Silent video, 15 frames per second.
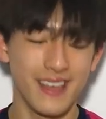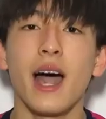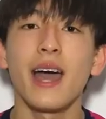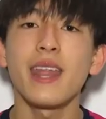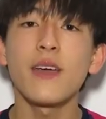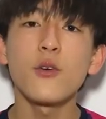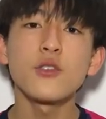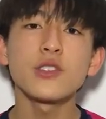
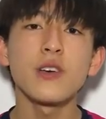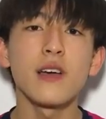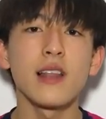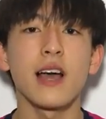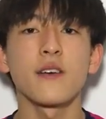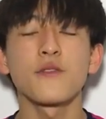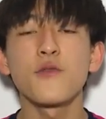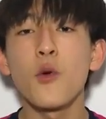And it also
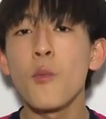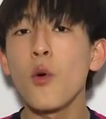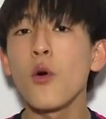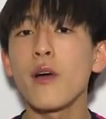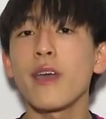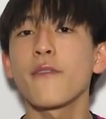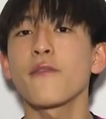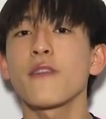allows for
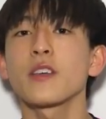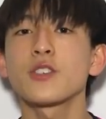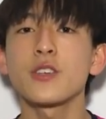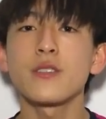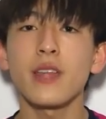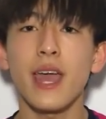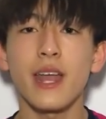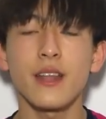more
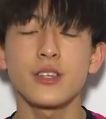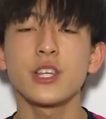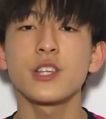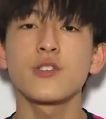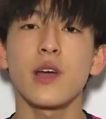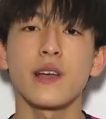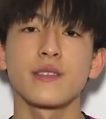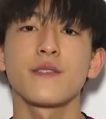efficient energy
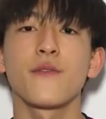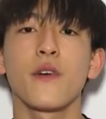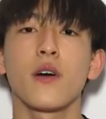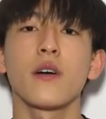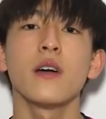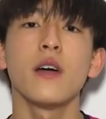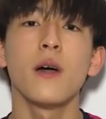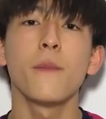
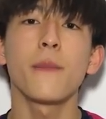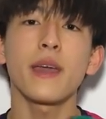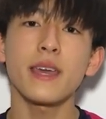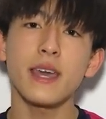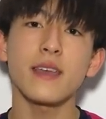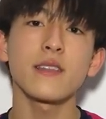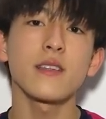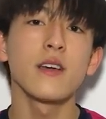transfer,
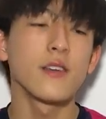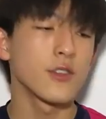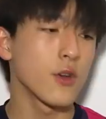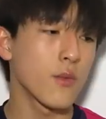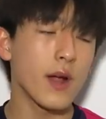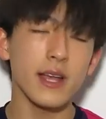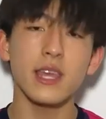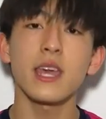making
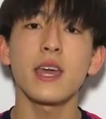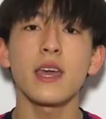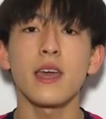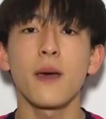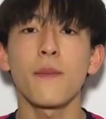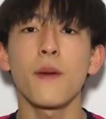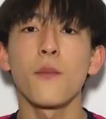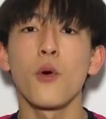your racket
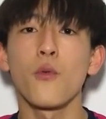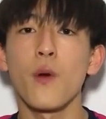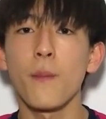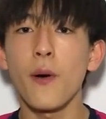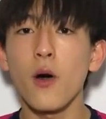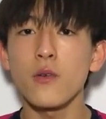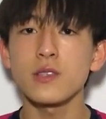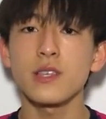a bit more
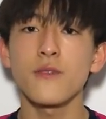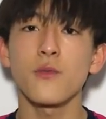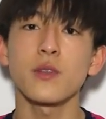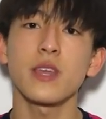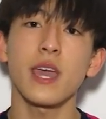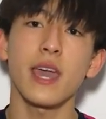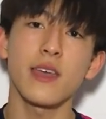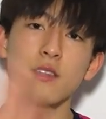repulsive
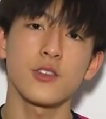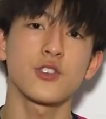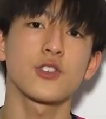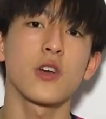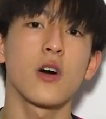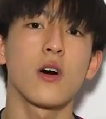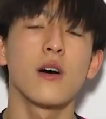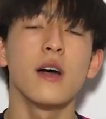when you hit the
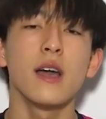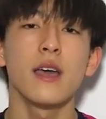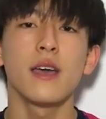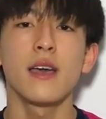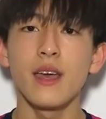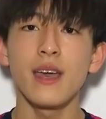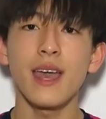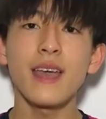shot.
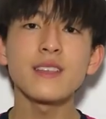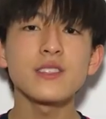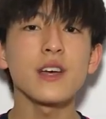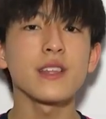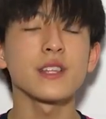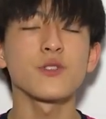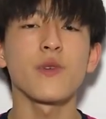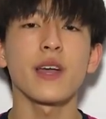
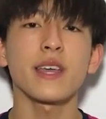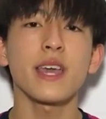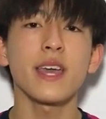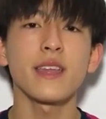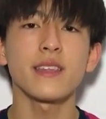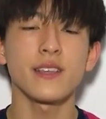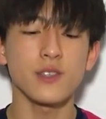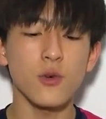Inside this
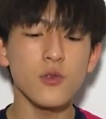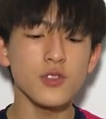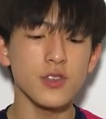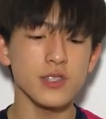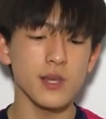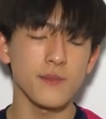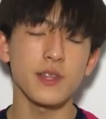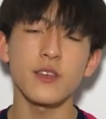racket, there's also
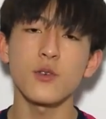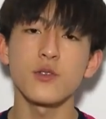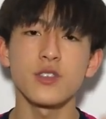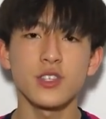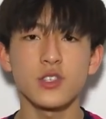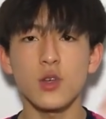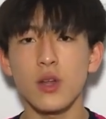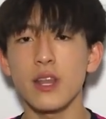something called
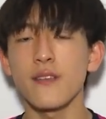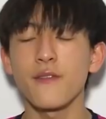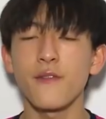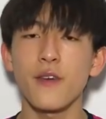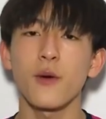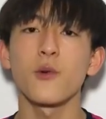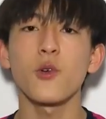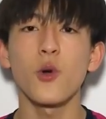the solid
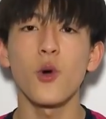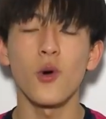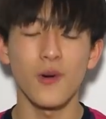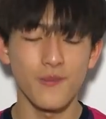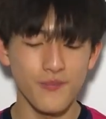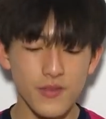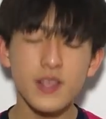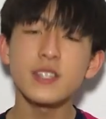field
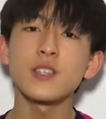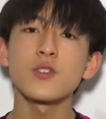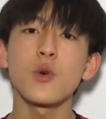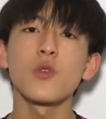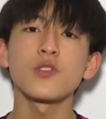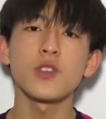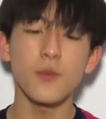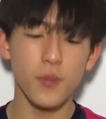core. This is
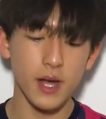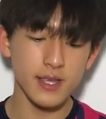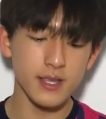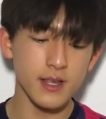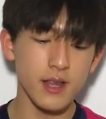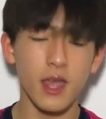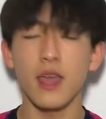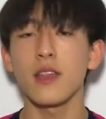also
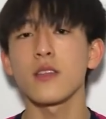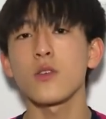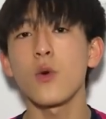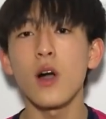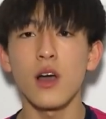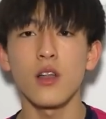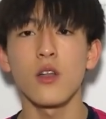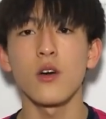present in
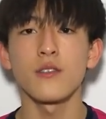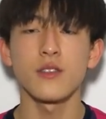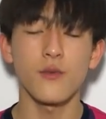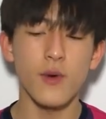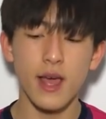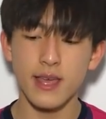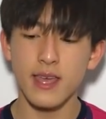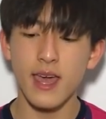quite a lot of the
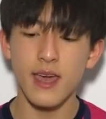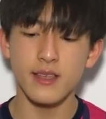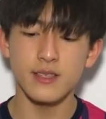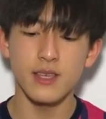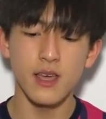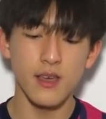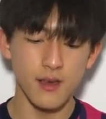rackets.